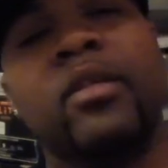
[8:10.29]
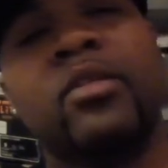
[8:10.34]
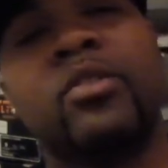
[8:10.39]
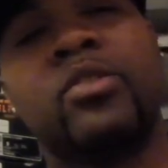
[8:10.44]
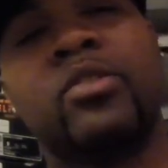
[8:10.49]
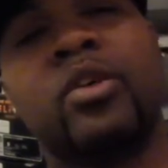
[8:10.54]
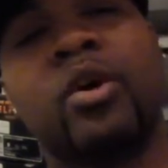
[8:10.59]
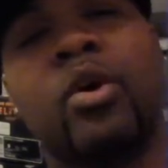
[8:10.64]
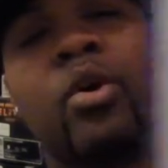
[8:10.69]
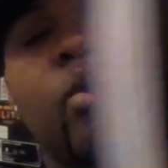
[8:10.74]

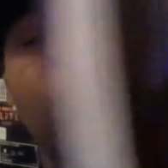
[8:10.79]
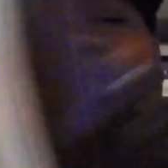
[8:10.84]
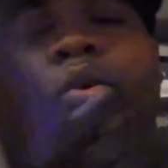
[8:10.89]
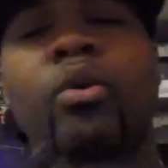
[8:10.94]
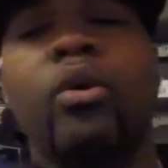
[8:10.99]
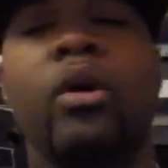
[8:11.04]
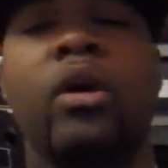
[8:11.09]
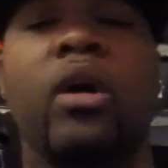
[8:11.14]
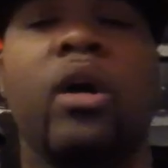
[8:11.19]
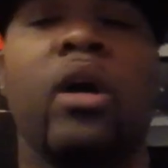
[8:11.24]

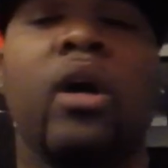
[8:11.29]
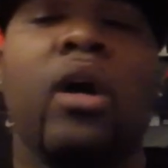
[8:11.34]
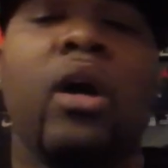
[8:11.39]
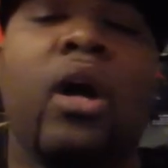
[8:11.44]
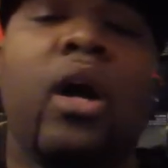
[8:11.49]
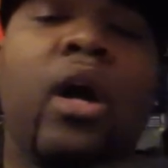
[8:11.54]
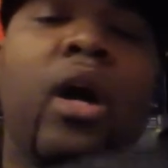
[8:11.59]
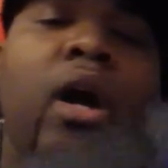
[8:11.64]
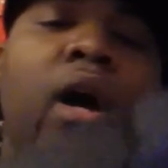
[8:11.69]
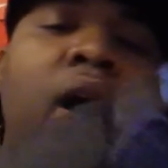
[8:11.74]
So
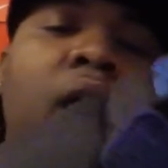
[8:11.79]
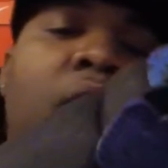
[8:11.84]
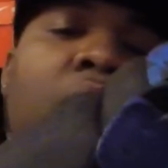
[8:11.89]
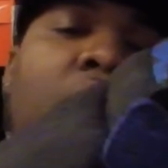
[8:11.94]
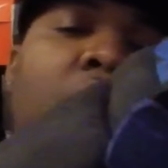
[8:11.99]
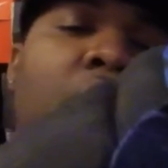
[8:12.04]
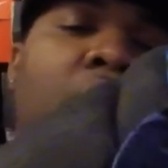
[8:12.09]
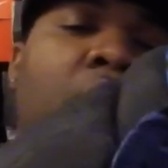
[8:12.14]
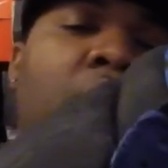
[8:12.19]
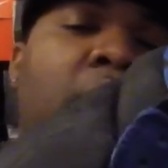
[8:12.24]

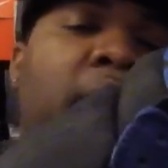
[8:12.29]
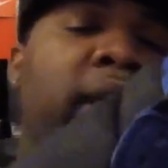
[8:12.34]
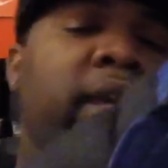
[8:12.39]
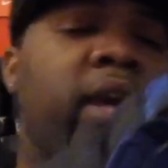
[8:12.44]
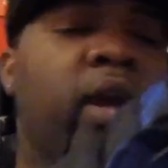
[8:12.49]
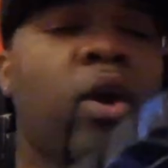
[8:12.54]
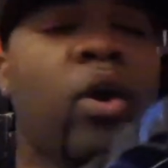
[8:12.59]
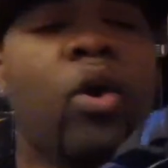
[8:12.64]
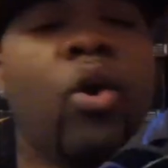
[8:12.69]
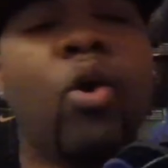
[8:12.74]
I
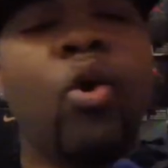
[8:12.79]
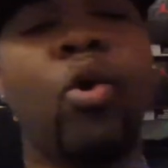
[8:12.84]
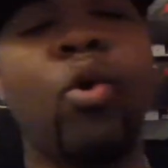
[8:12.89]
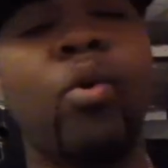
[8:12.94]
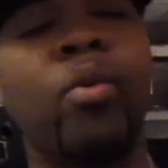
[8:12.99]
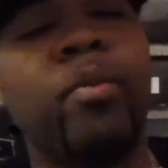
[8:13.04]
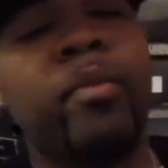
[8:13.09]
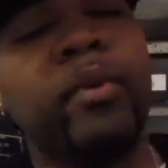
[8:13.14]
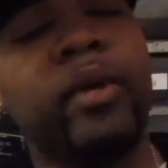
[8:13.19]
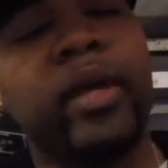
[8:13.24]
get
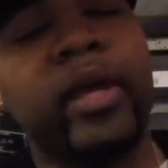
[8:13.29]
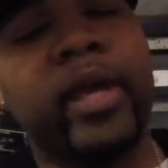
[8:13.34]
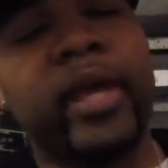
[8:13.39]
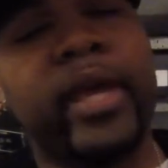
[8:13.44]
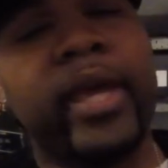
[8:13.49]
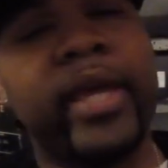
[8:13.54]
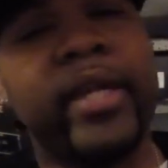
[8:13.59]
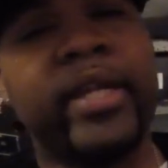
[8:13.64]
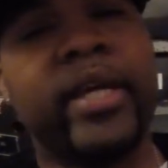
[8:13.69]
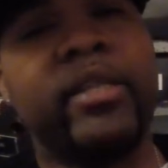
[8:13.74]
home
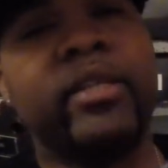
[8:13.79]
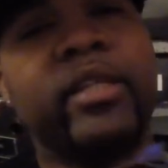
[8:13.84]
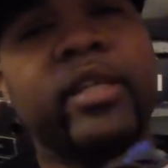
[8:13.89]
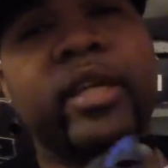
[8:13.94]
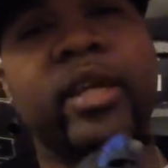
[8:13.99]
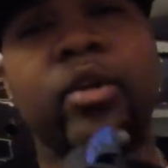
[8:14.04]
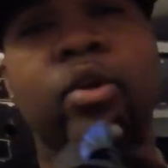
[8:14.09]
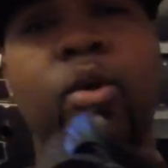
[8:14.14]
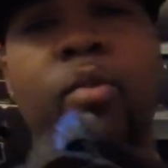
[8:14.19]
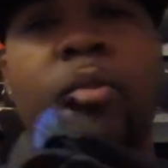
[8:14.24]
and I
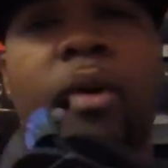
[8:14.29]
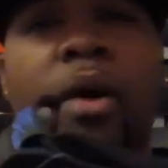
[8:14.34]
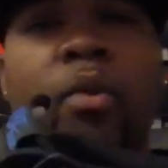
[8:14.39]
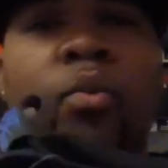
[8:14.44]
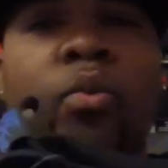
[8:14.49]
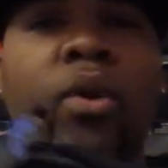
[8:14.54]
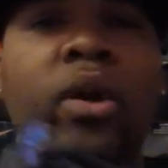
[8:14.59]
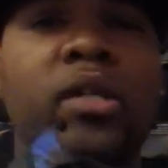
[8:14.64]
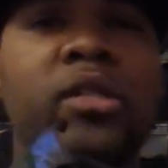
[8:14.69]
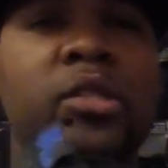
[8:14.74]
look at all my
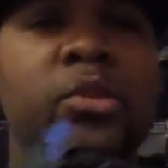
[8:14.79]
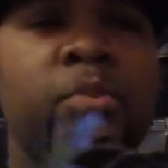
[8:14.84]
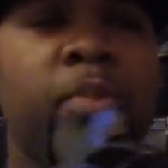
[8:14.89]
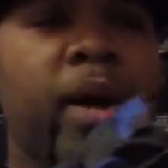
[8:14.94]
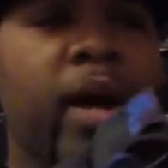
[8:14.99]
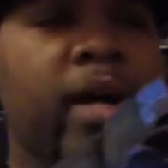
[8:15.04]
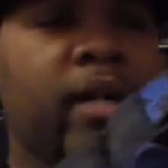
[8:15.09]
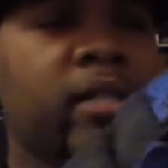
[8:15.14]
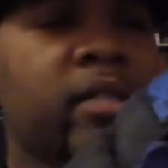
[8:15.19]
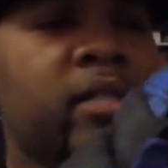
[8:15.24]
ones
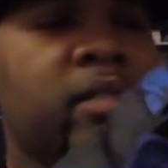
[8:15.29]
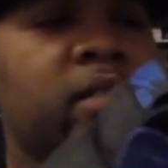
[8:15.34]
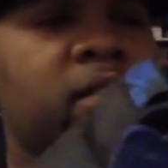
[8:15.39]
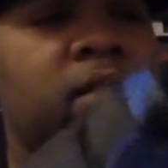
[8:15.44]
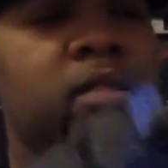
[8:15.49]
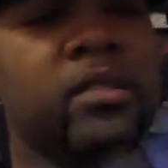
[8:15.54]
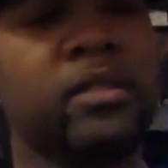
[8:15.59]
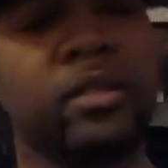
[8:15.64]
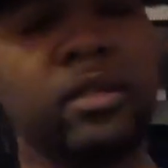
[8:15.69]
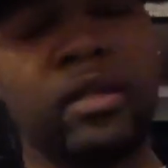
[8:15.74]

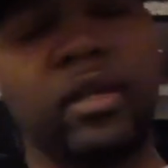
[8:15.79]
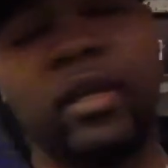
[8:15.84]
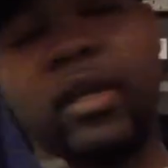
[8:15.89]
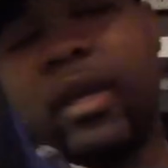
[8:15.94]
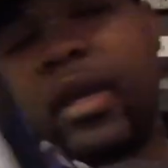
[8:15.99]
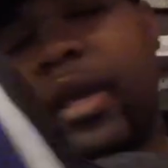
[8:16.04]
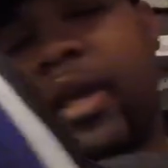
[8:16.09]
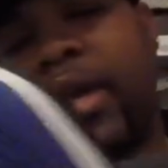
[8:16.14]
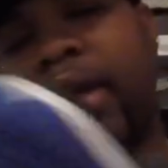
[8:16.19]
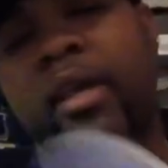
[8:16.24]
boxes,
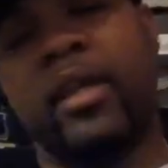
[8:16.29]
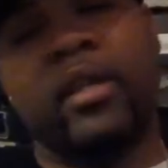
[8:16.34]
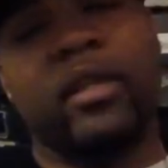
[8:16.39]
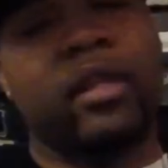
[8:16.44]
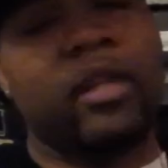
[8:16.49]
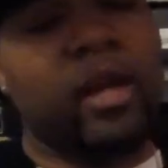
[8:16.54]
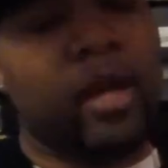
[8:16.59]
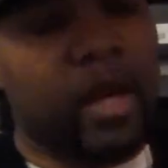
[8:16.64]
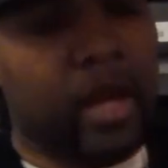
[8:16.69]
and